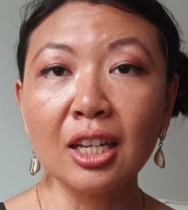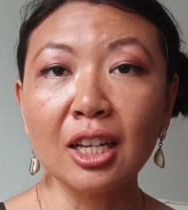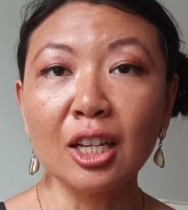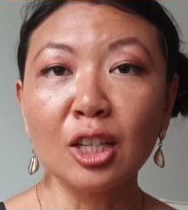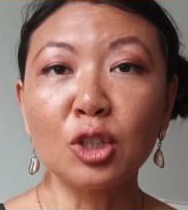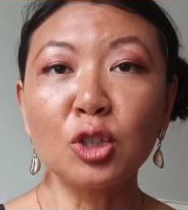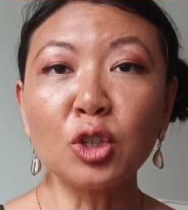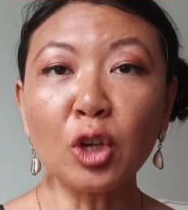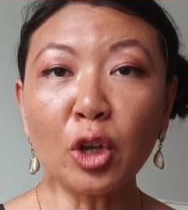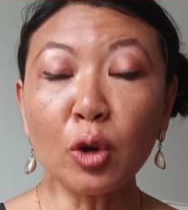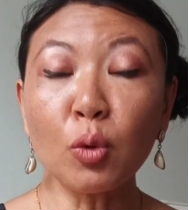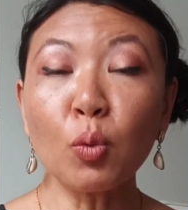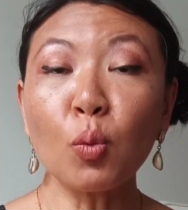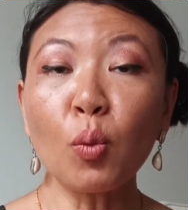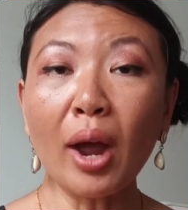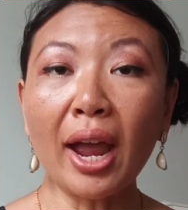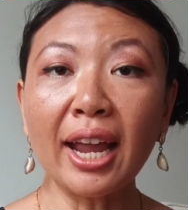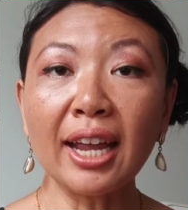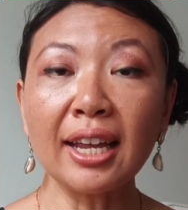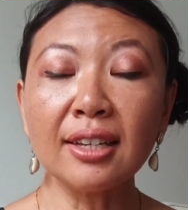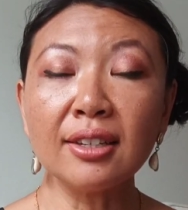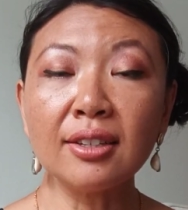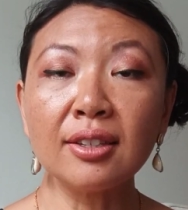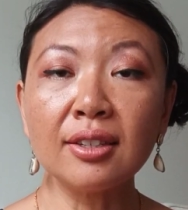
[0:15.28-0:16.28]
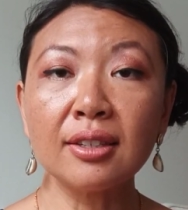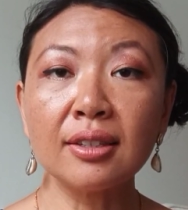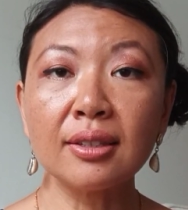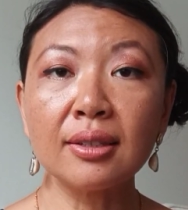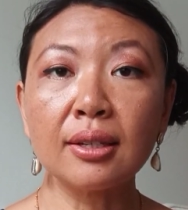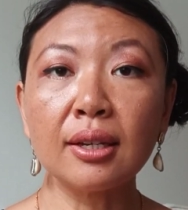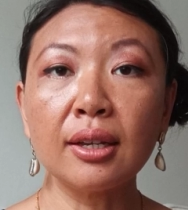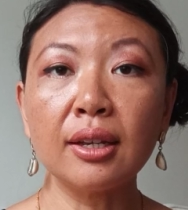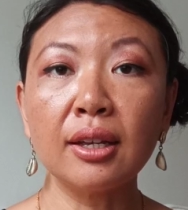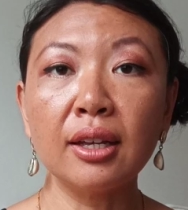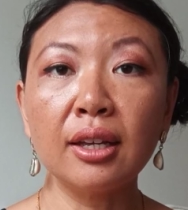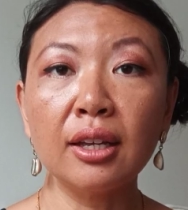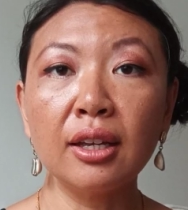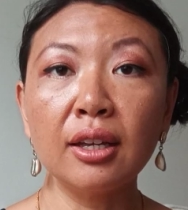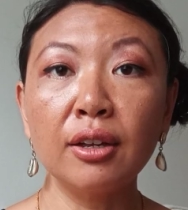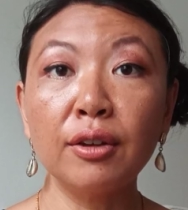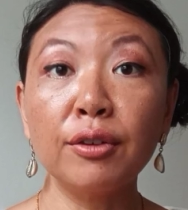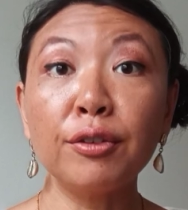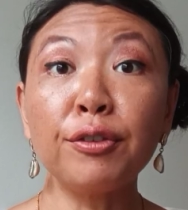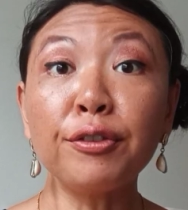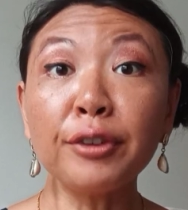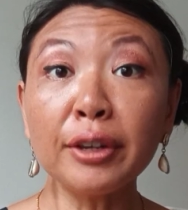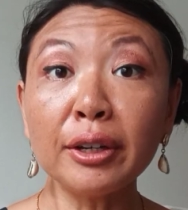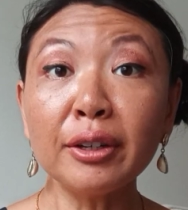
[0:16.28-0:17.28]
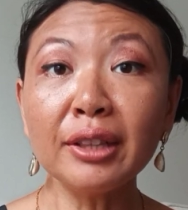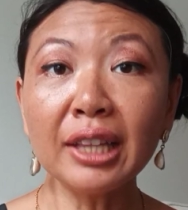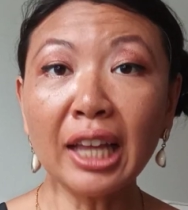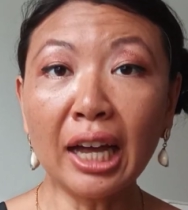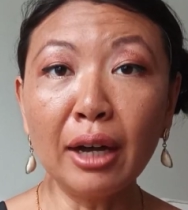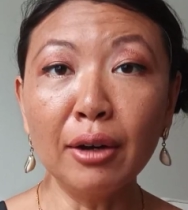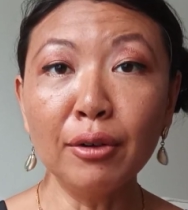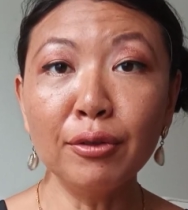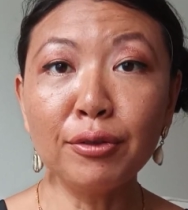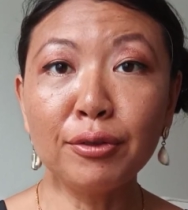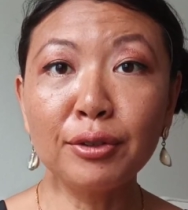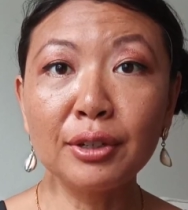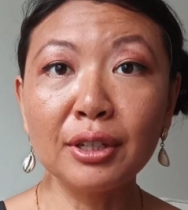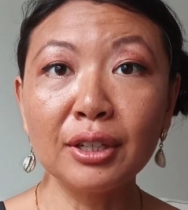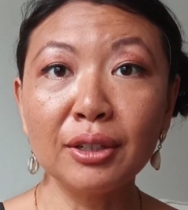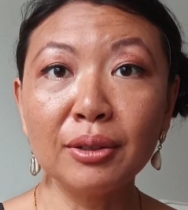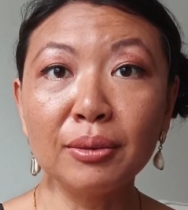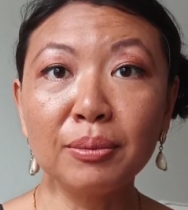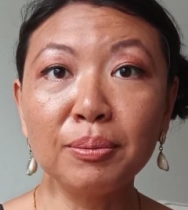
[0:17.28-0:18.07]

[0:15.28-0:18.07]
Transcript: certain ways to feel loved.